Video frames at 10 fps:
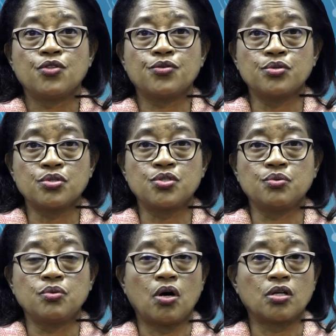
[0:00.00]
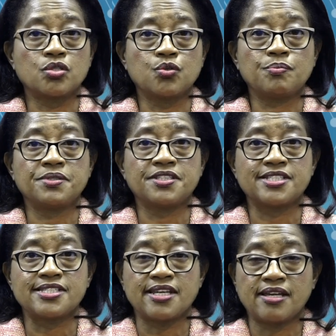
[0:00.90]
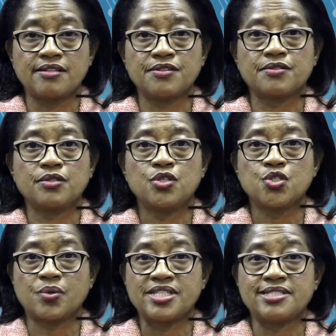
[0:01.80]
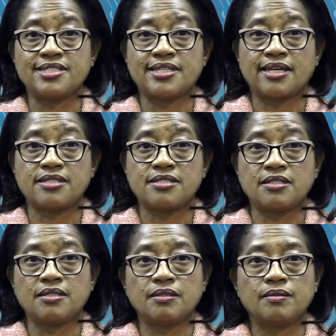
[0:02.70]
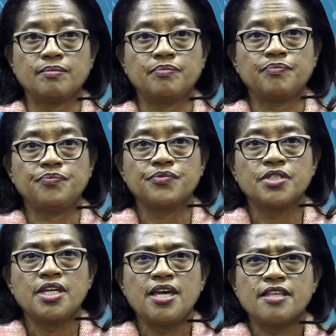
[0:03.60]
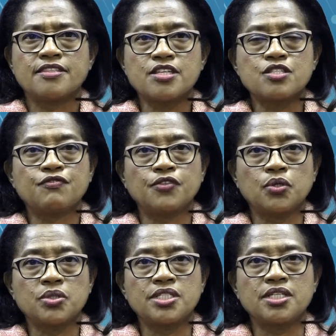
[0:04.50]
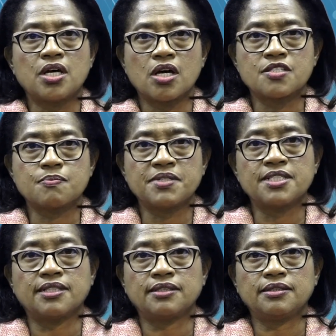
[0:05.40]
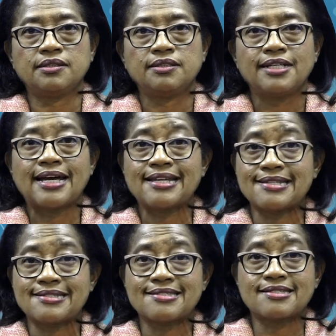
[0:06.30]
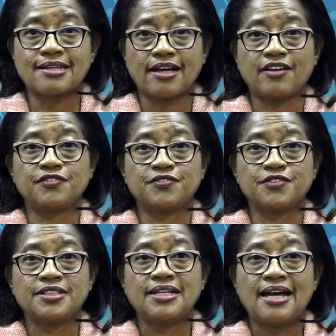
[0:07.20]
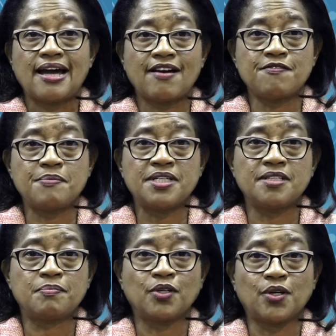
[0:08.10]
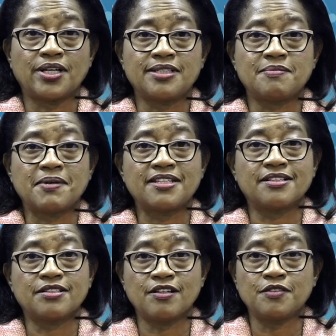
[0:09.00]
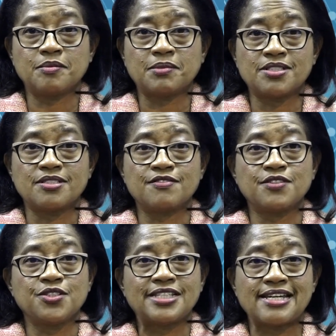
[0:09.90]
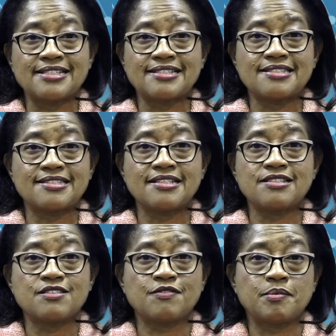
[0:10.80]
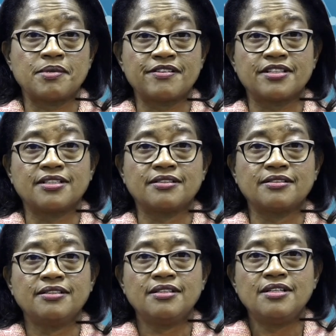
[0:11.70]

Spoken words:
through to October the 10th, 2019. This floating hospital and its staff have been deployed by the government of the United States of America